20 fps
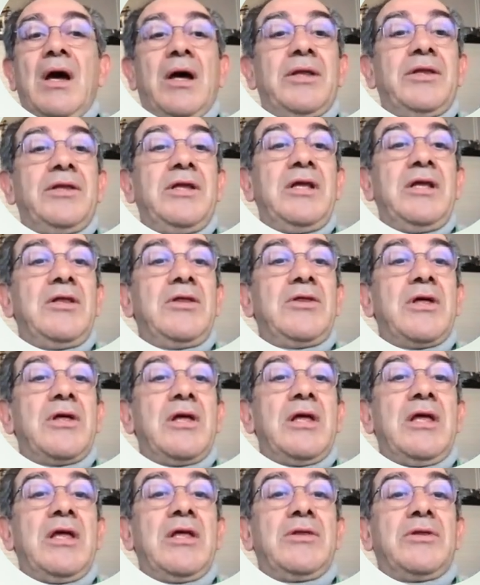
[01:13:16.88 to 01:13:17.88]
This
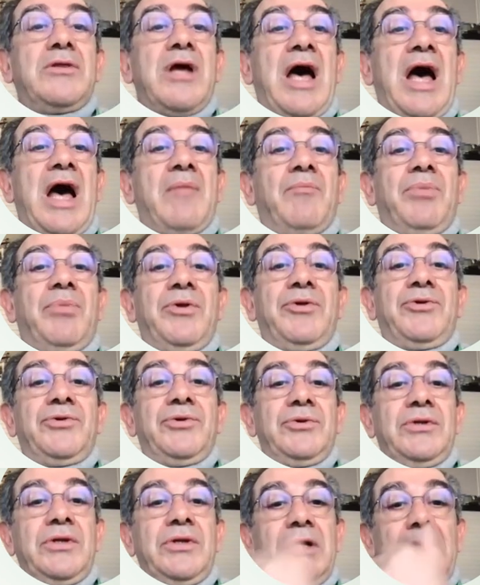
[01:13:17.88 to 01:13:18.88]
is the
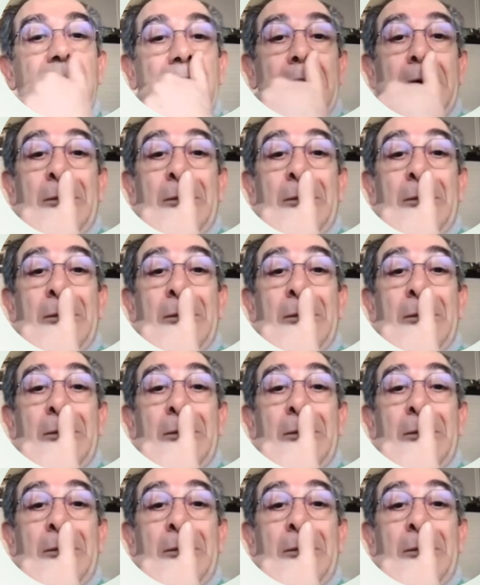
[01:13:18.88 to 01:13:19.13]
amplitude.